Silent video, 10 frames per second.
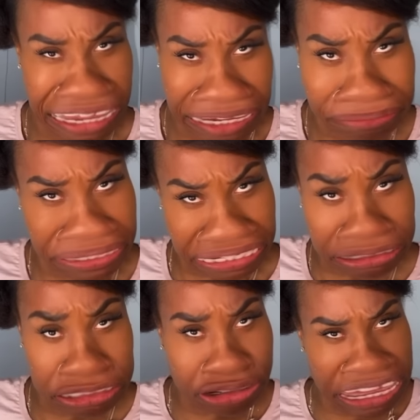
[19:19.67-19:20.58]
dang, Mia, you
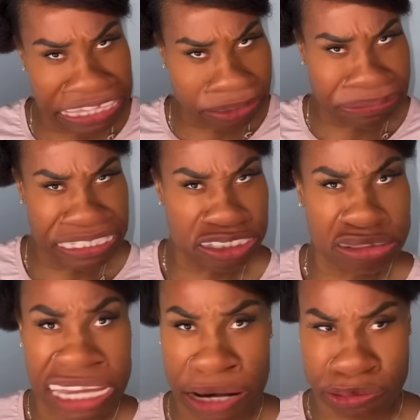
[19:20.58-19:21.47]
don't have to be
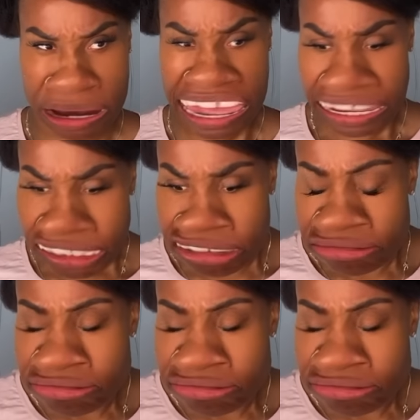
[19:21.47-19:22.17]
so direct.